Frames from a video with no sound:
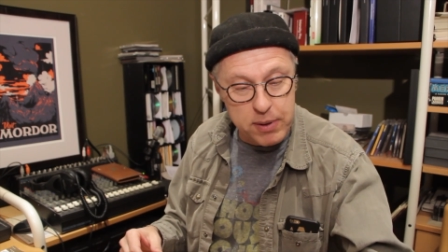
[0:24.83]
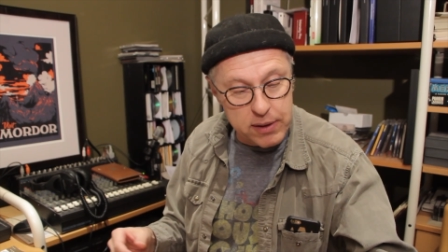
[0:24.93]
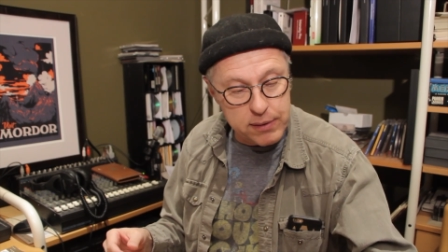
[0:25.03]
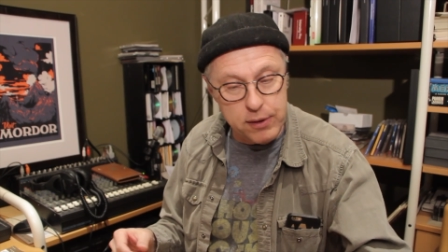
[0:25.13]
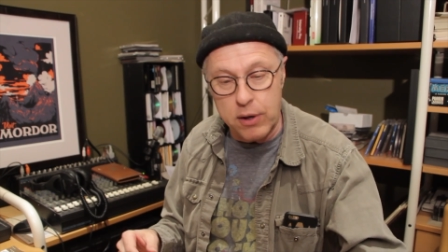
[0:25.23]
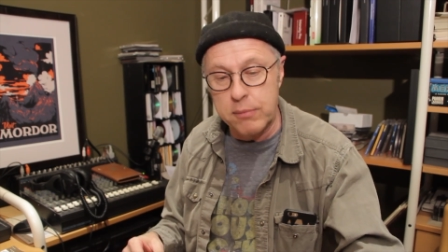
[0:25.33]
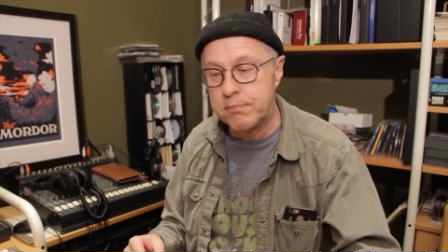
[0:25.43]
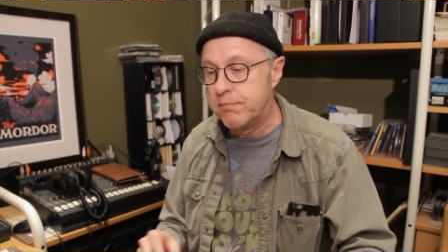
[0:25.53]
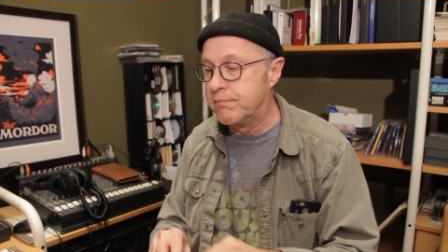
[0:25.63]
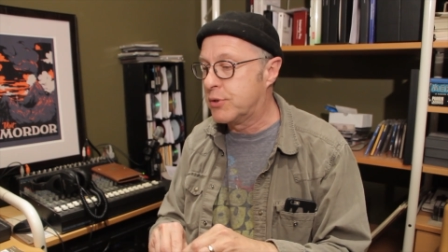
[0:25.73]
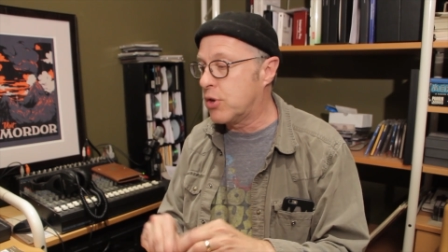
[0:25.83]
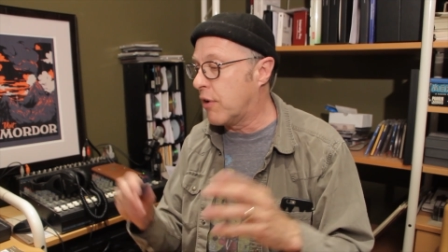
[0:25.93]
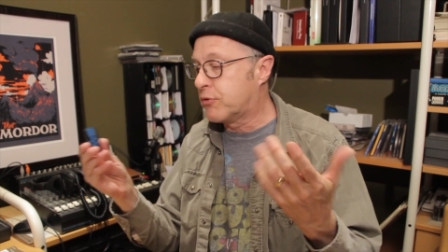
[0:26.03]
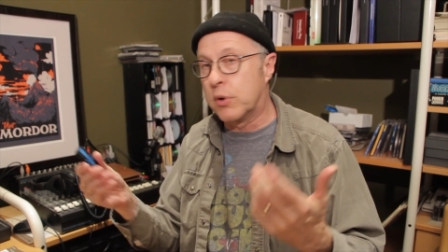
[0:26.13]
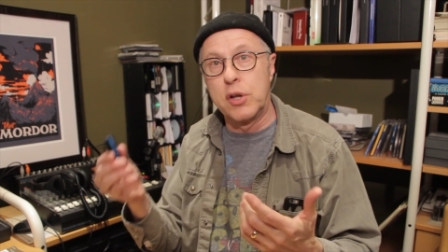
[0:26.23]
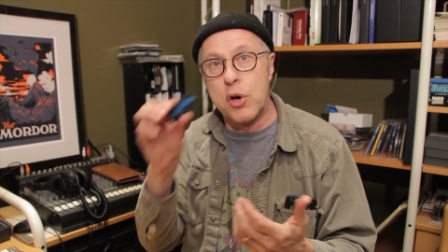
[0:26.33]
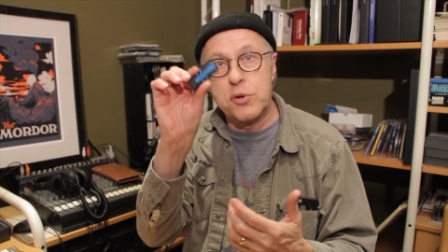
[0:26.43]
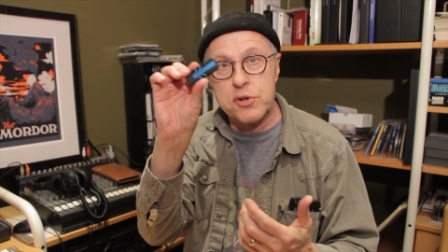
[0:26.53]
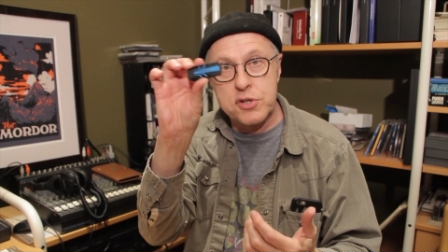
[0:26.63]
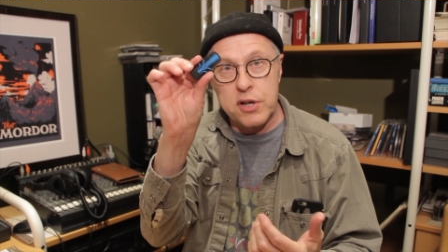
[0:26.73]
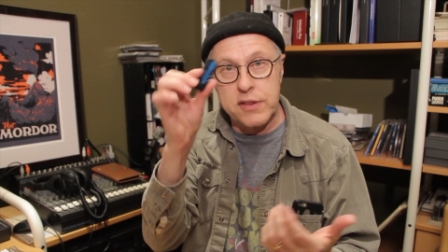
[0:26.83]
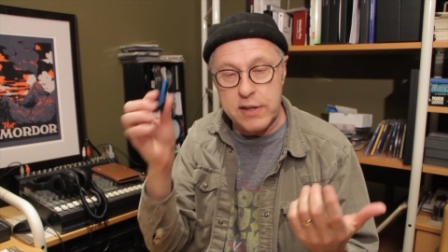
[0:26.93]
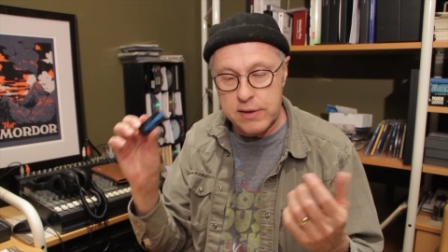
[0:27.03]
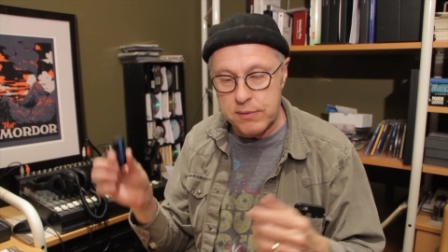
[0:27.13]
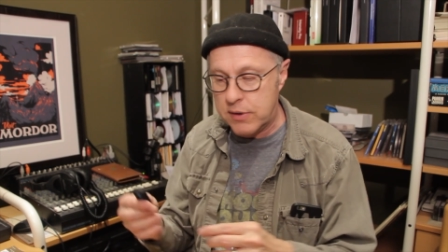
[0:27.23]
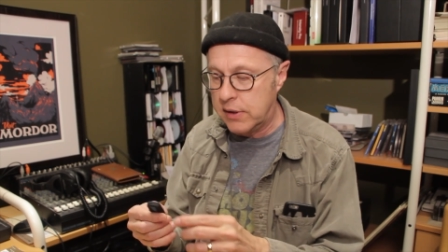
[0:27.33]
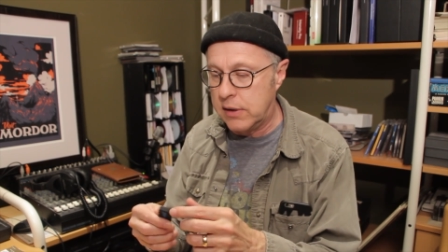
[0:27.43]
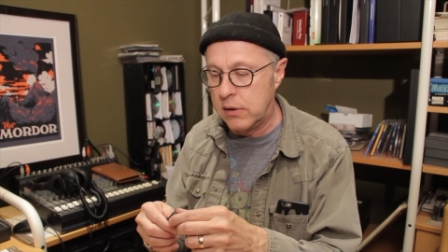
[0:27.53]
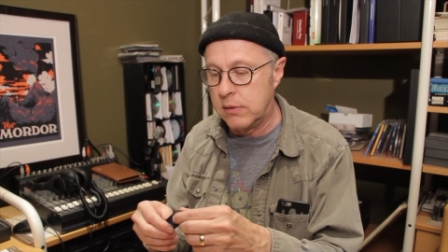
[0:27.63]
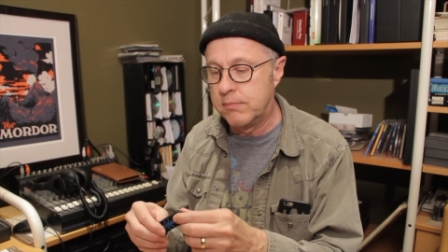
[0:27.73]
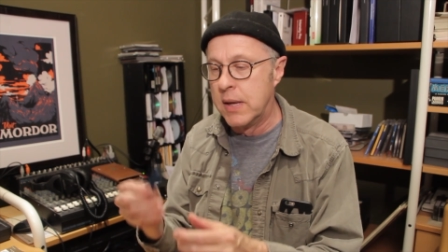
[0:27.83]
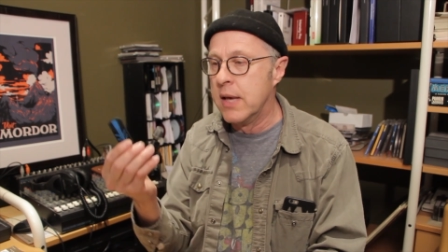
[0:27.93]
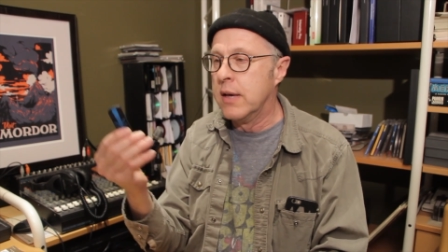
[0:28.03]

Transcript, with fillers: uh, you know, software loaders on the, the little